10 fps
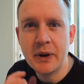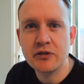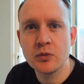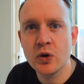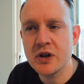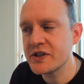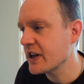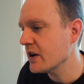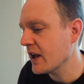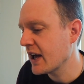From
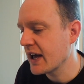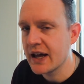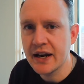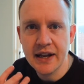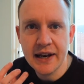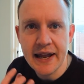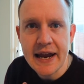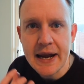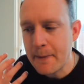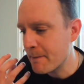Waterstown, and
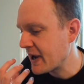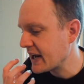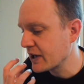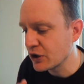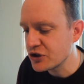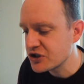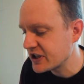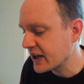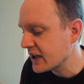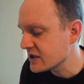Elaine made lunch
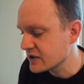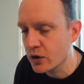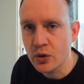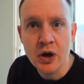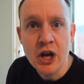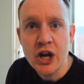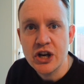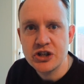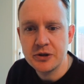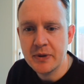today. So
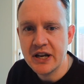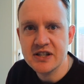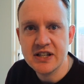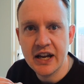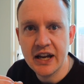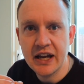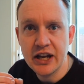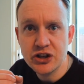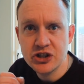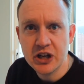she made us
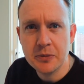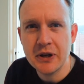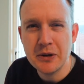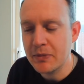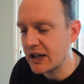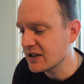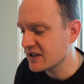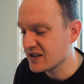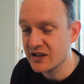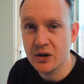a chickpea melt.
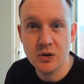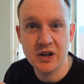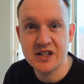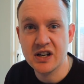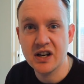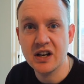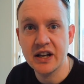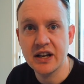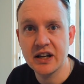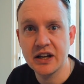So it's kind of
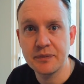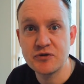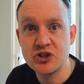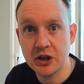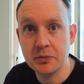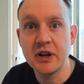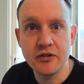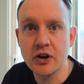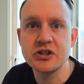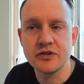like a chickpea
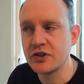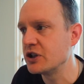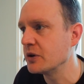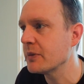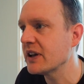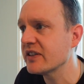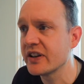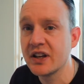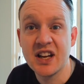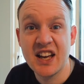version of a tuna melt.
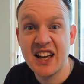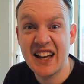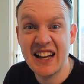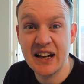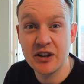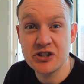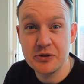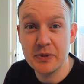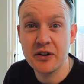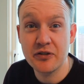And
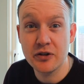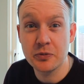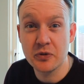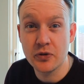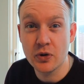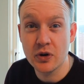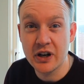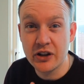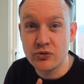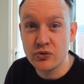she's made it for us before.
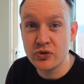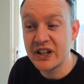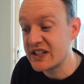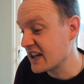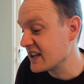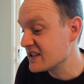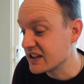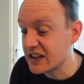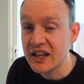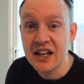It's really
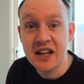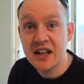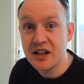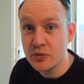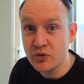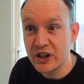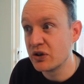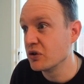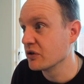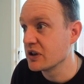tasty. I'm really
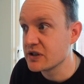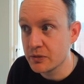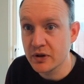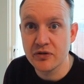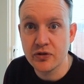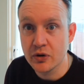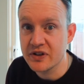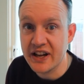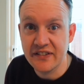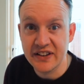hungry, so I'm looking
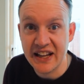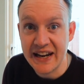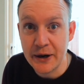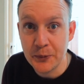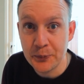forward to having that now.